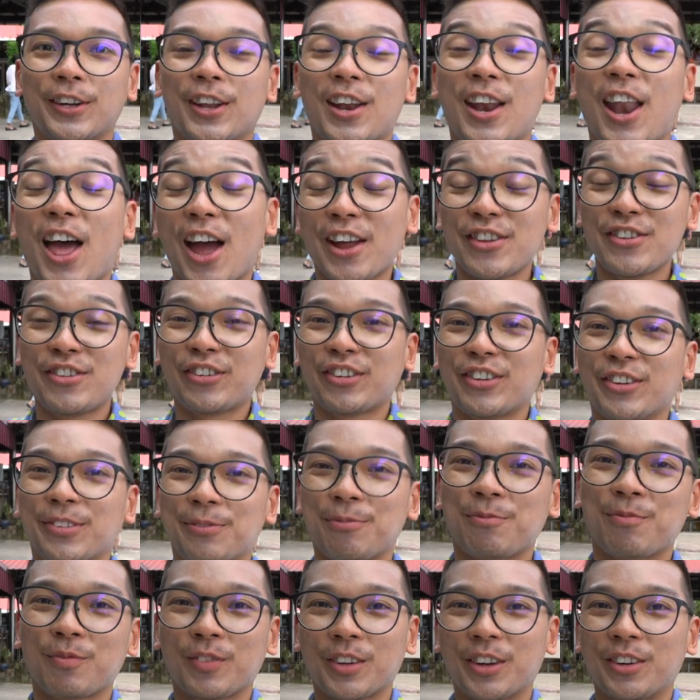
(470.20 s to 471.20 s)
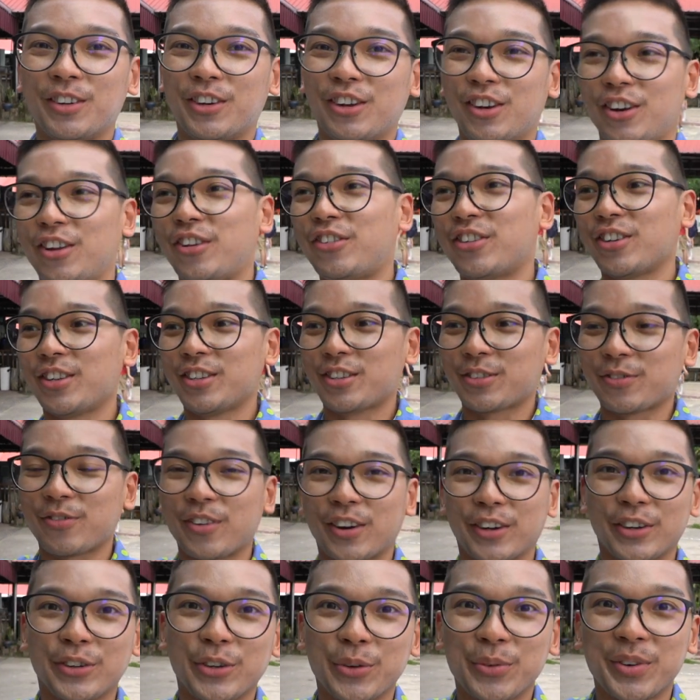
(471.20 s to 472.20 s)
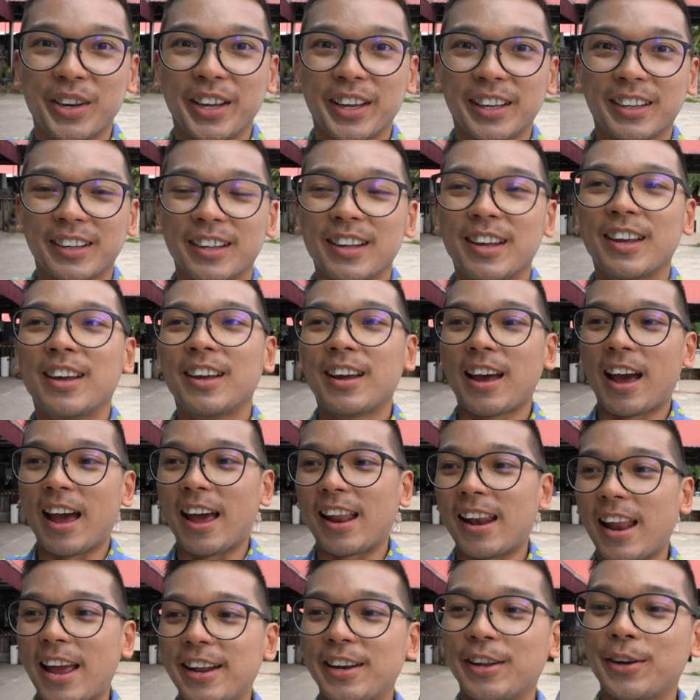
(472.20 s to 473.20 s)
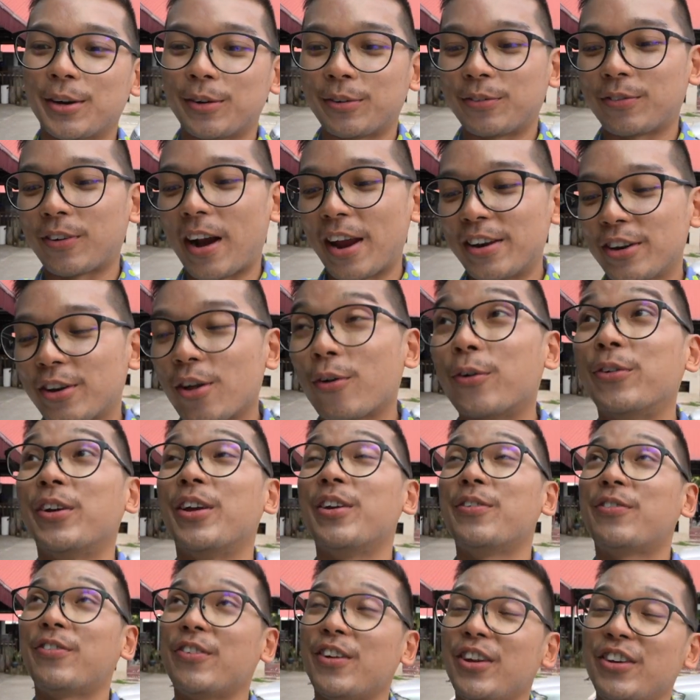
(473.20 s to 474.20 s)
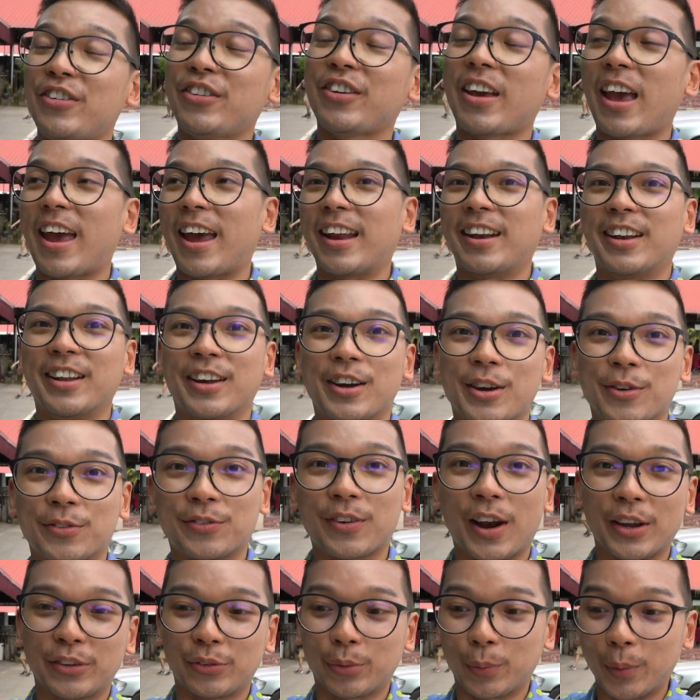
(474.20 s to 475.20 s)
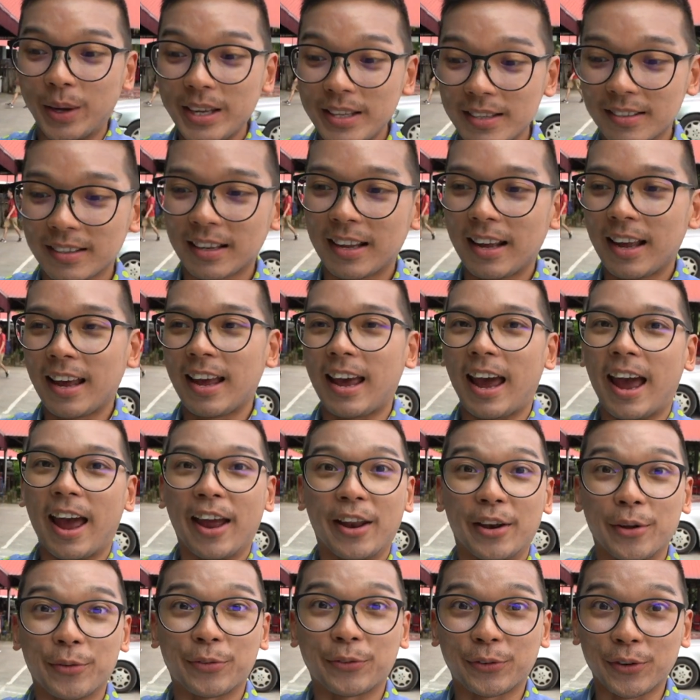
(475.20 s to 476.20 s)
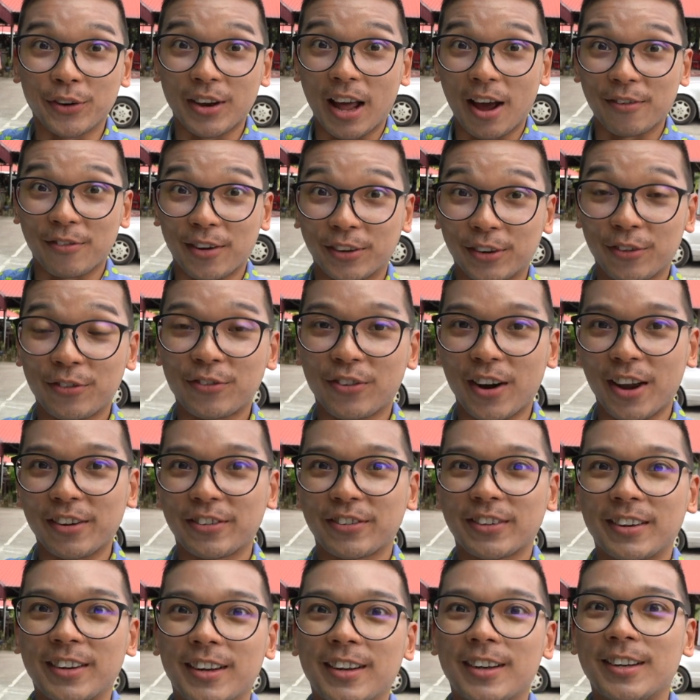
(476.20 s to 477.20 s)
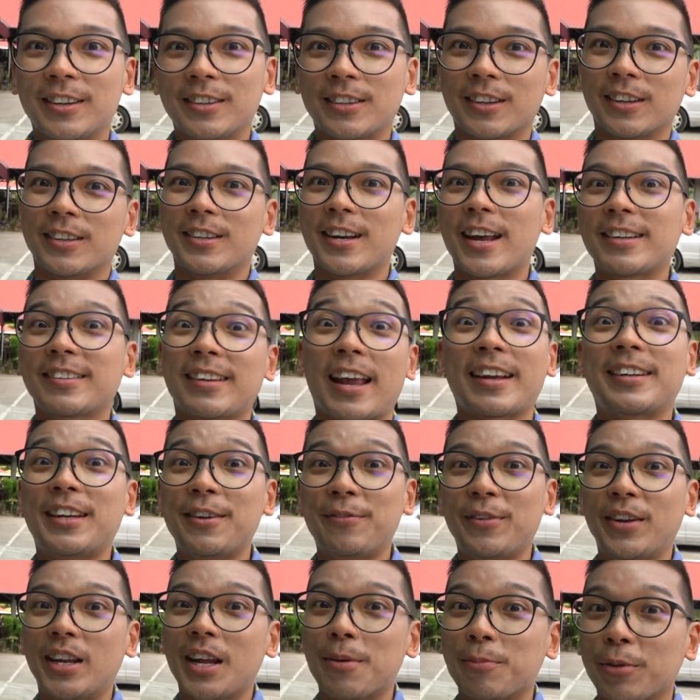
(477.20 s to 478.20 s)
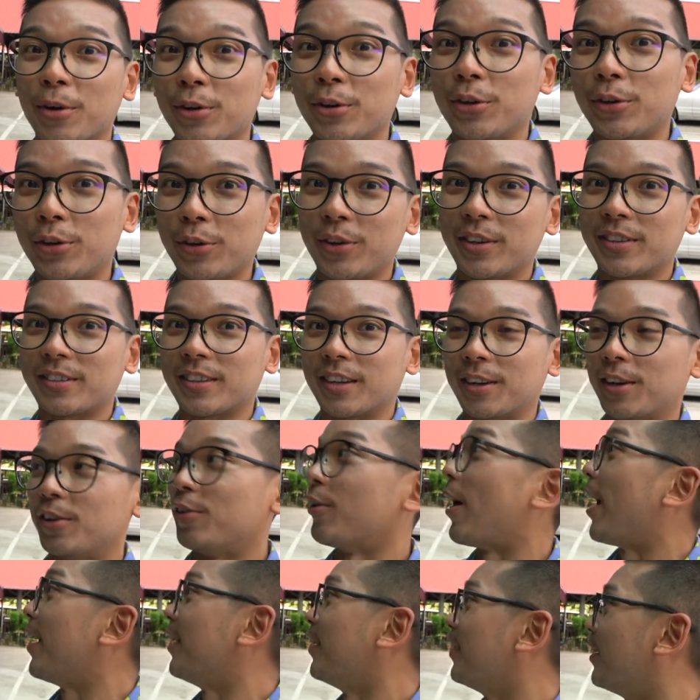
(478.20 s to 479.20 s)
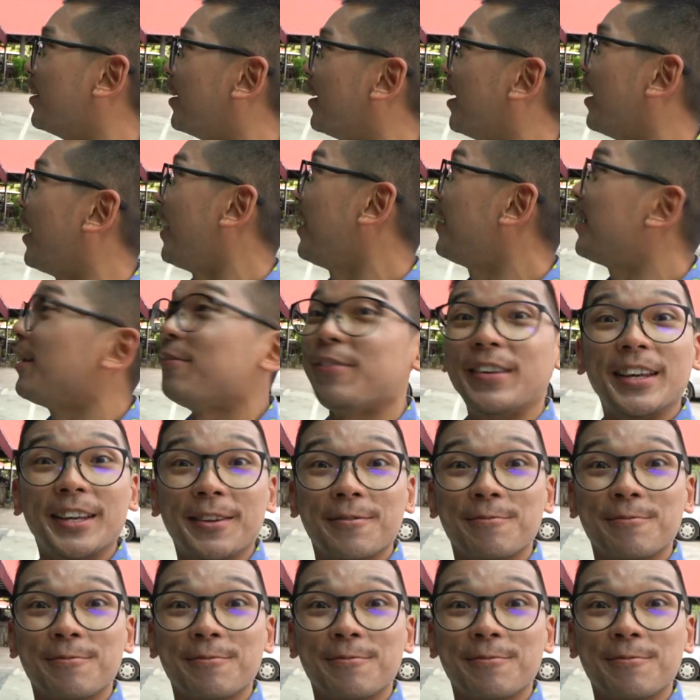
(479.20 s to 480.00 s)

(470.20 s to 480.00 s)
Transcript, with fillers: the lunch, delicious, very unique. I like the fried dory fish and the fried squid, and the fruit are very fresh. The next activity I'm going to do is uh, ride the A T V.